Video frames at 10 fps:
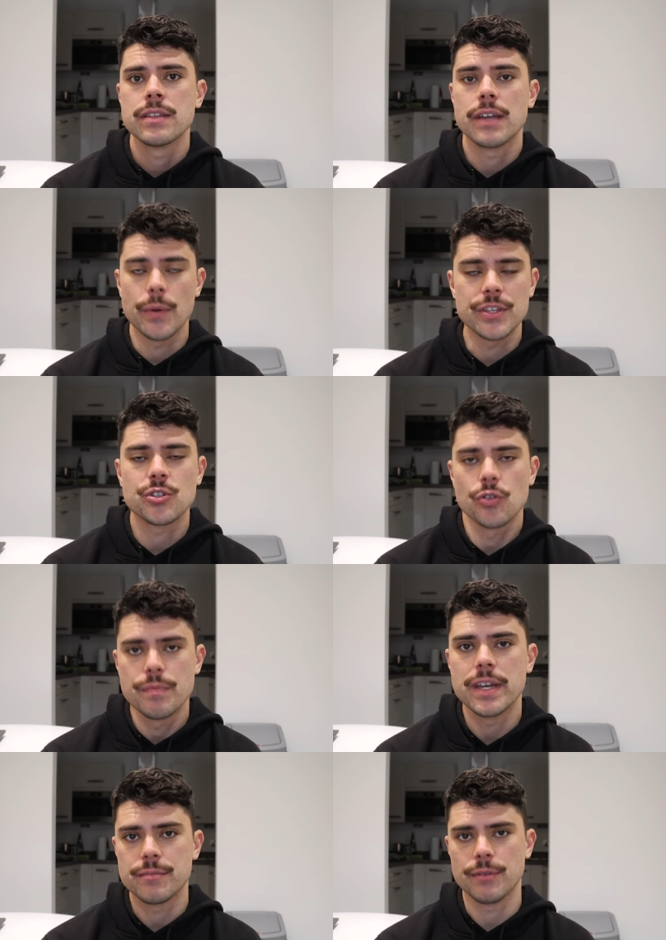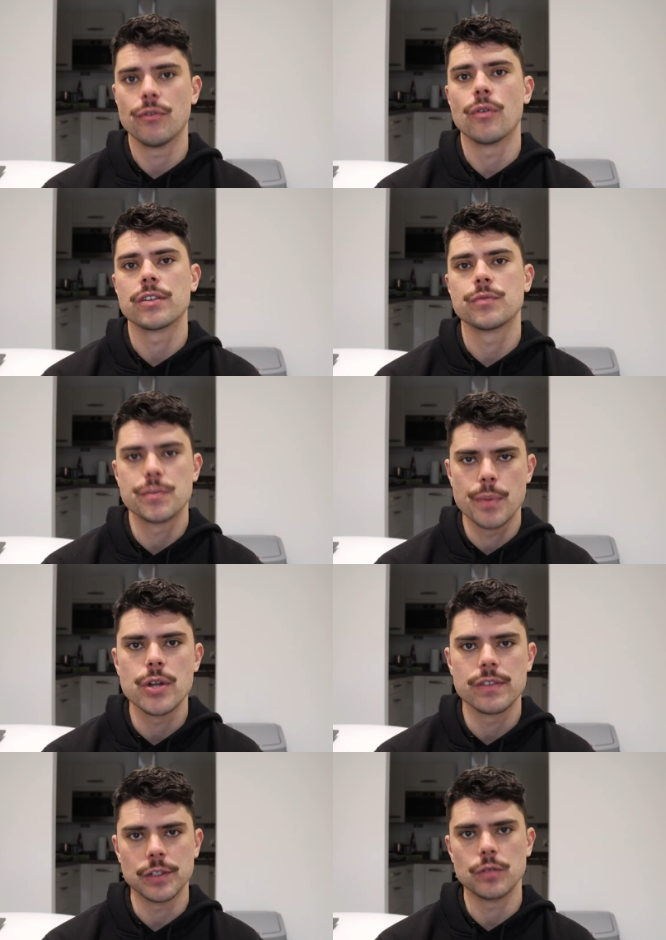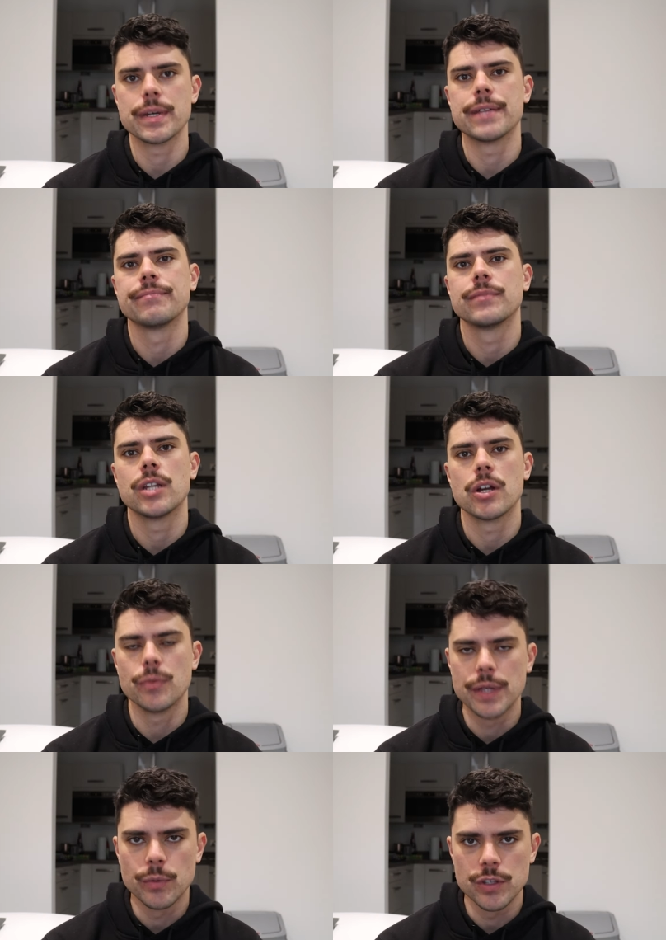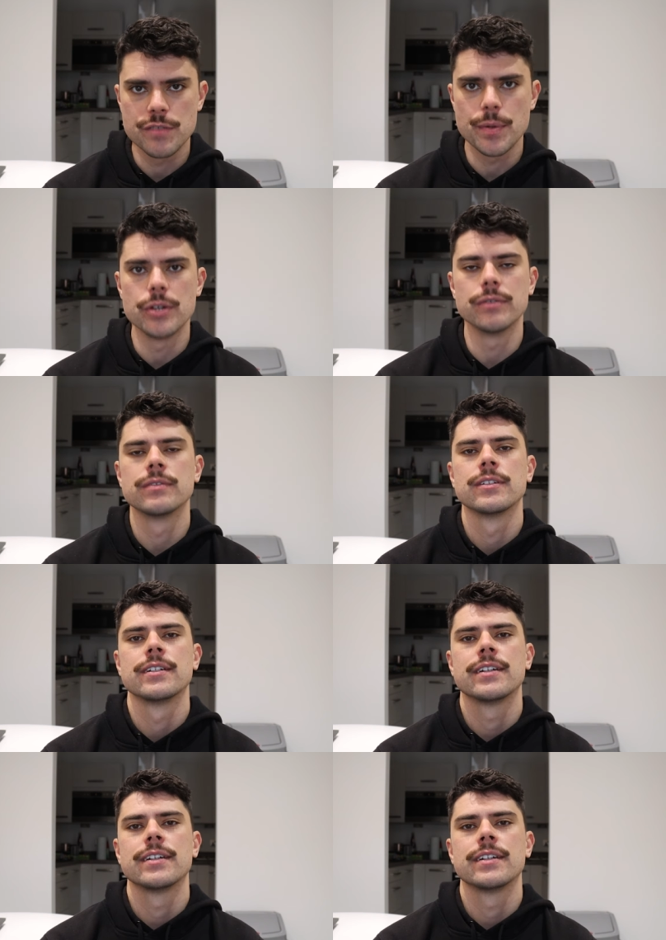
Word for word: They went the two picks before us, which burns a little bit. You know, you win the wooden spoon